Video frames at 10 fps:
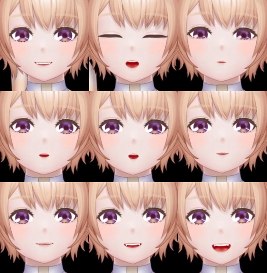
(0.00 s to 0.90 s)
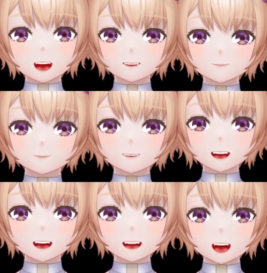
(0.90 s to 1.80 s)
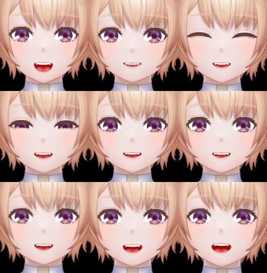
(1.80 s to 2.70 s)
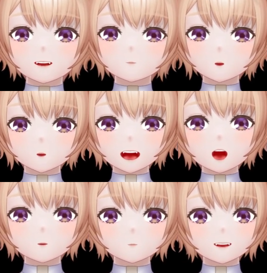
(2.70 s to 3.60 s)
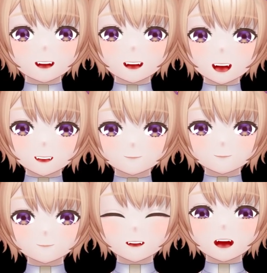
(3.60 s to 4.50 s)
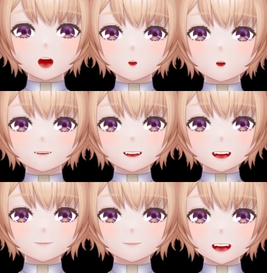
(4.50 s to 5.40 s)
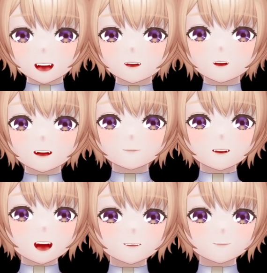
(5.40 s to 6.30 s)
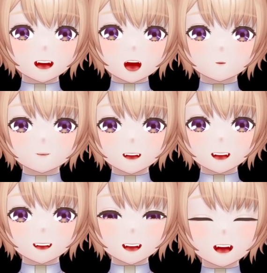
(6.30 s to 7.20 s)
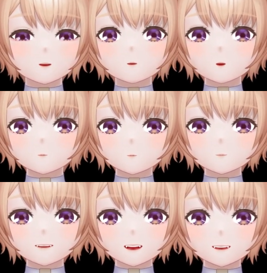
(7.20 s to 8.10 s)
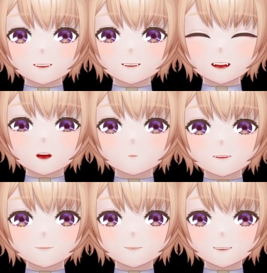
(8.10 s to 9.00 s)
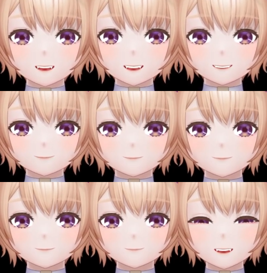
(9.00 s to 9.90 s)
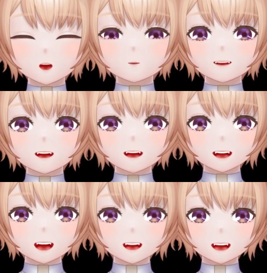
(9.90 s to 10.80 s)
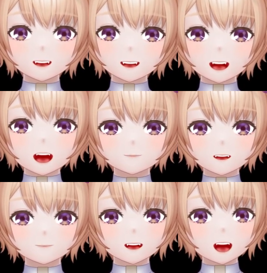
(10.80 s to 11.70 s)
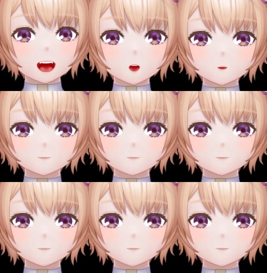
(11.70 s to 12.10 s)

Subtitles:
Before we start, a little PSA if you're new to the channel. We strongly recommend starting with this video first if you need an introduction to Puppetstring. You can find the link in the description below.